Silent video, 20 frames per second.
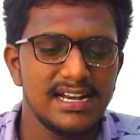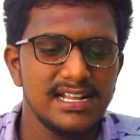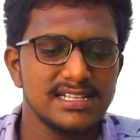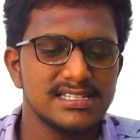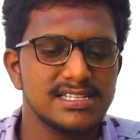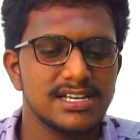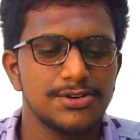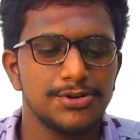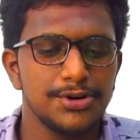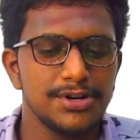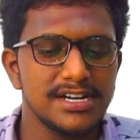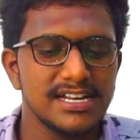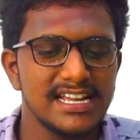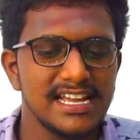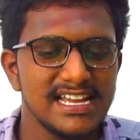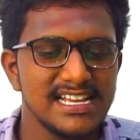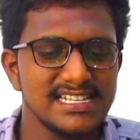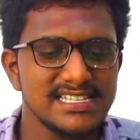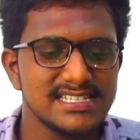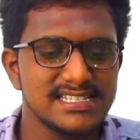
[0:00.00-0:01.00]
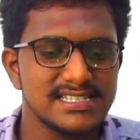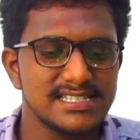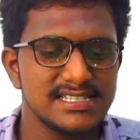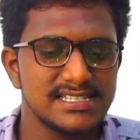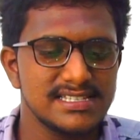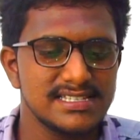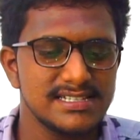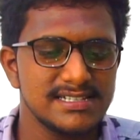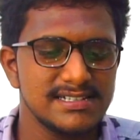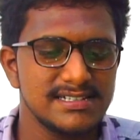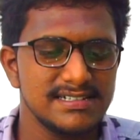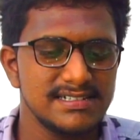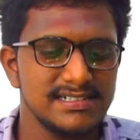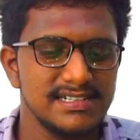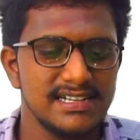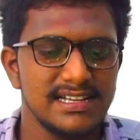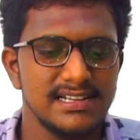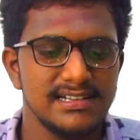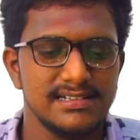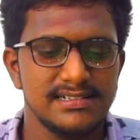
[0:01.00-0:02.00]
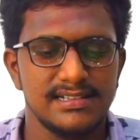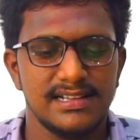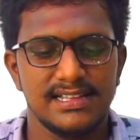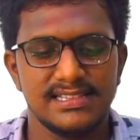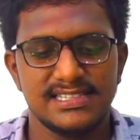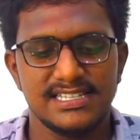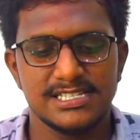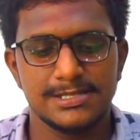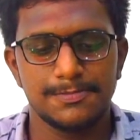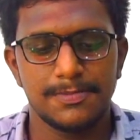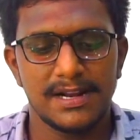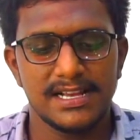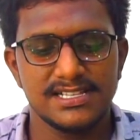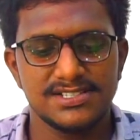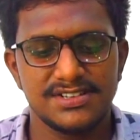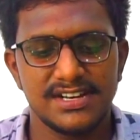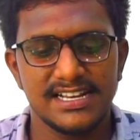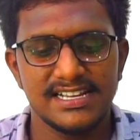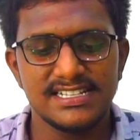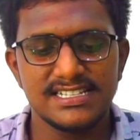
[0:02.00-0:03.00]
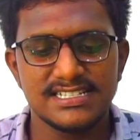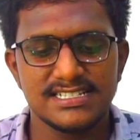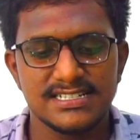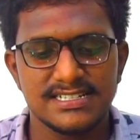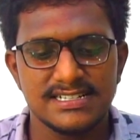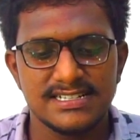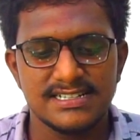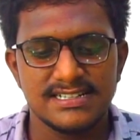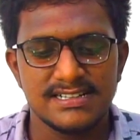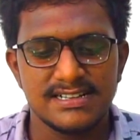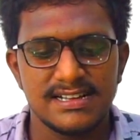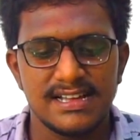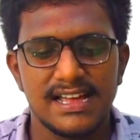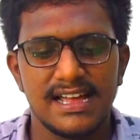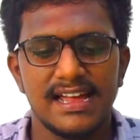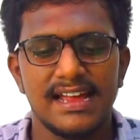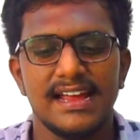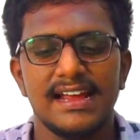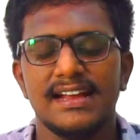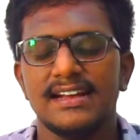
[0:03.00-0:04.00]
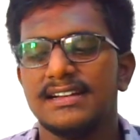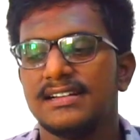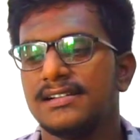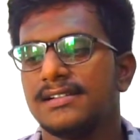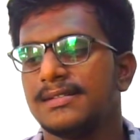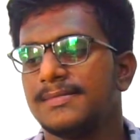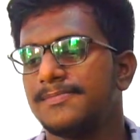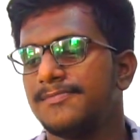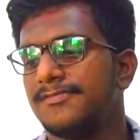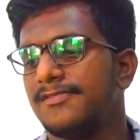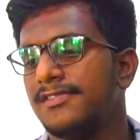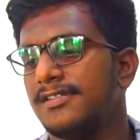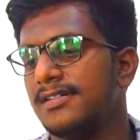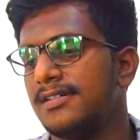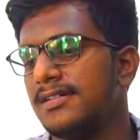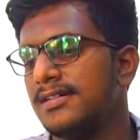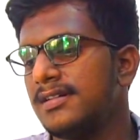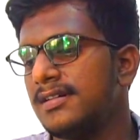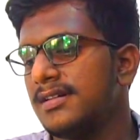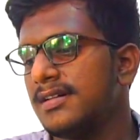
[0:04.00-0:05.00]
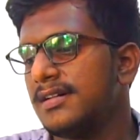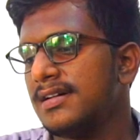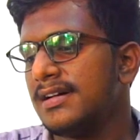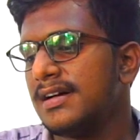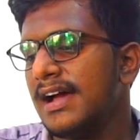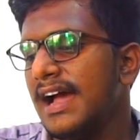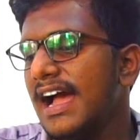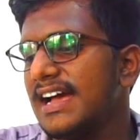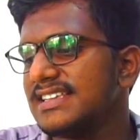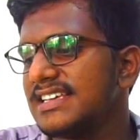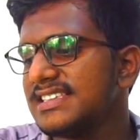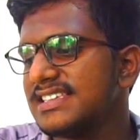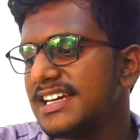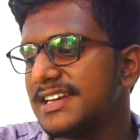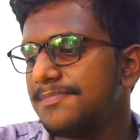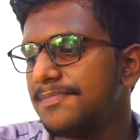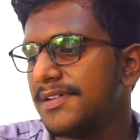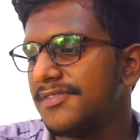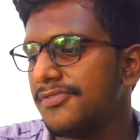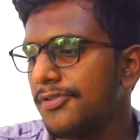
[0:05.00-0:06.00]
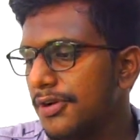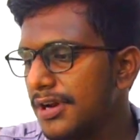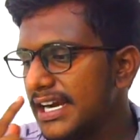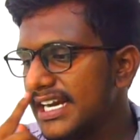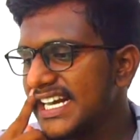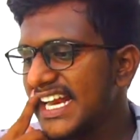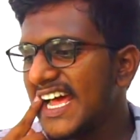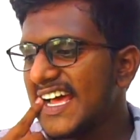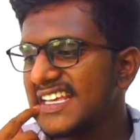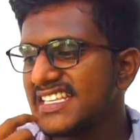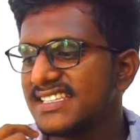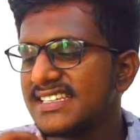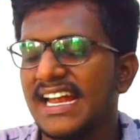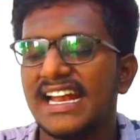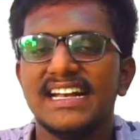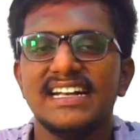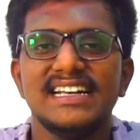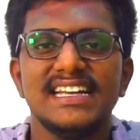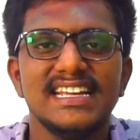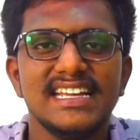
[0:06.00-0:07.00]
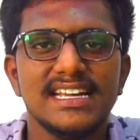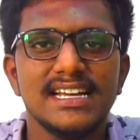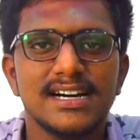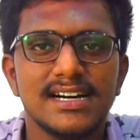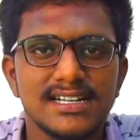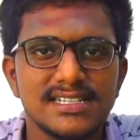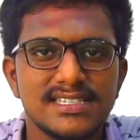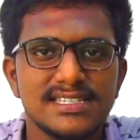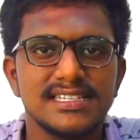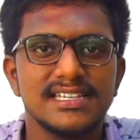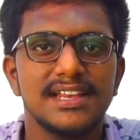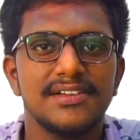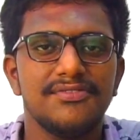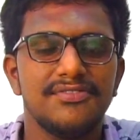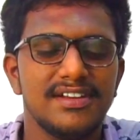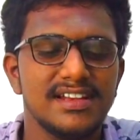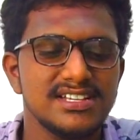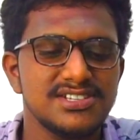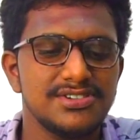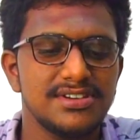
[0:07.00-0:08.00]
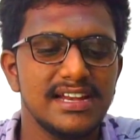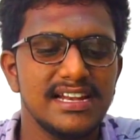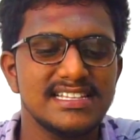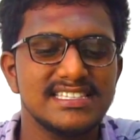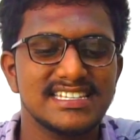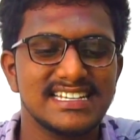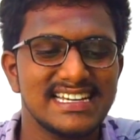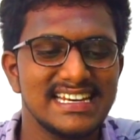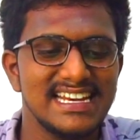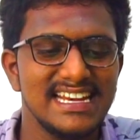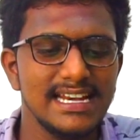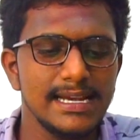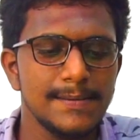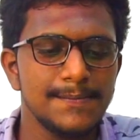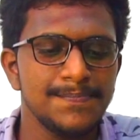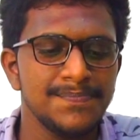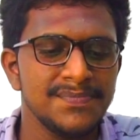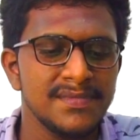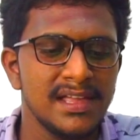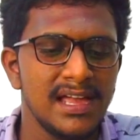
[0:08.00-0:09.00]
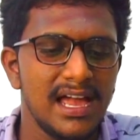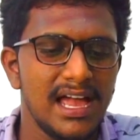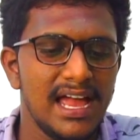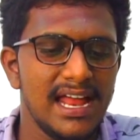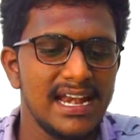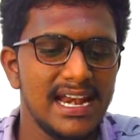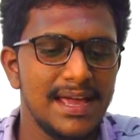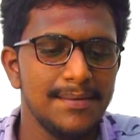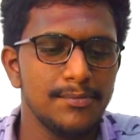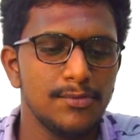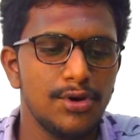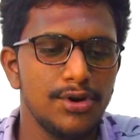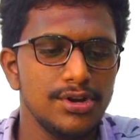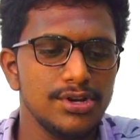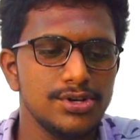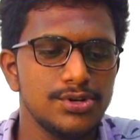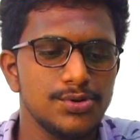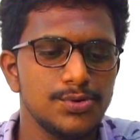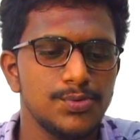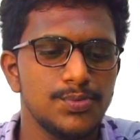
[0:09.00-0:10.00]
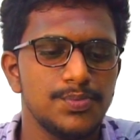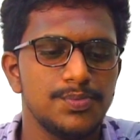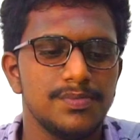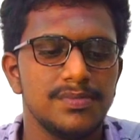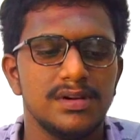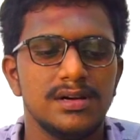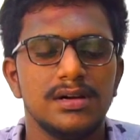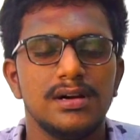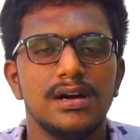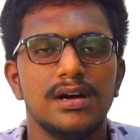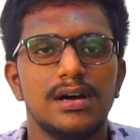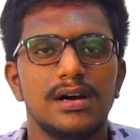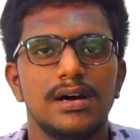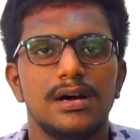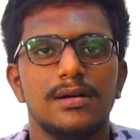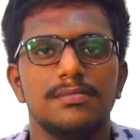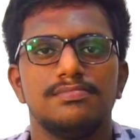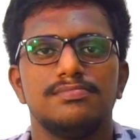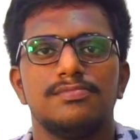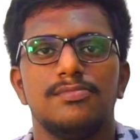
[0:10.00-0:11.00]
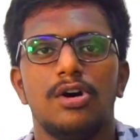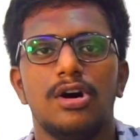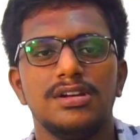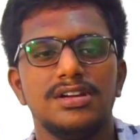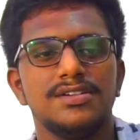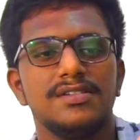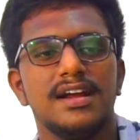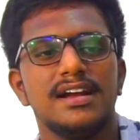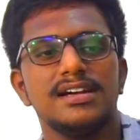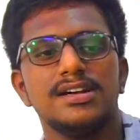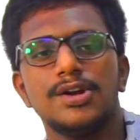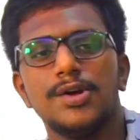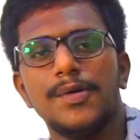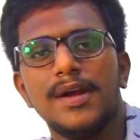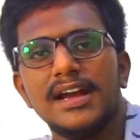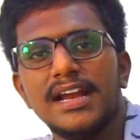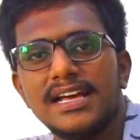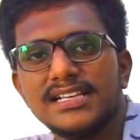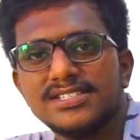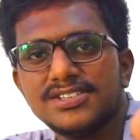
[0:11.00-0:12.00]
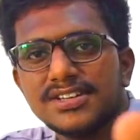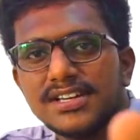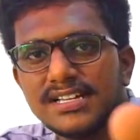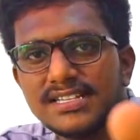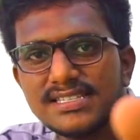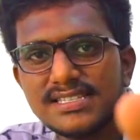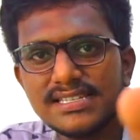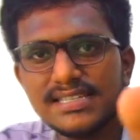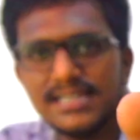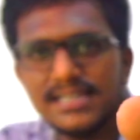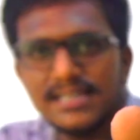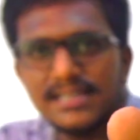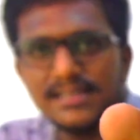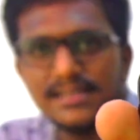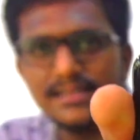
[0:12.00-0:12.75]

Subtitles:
it's a good case at this price range. And as I said before, it has 90 Hz refresh rate screen, and I'm going to on it right now, and as you can see,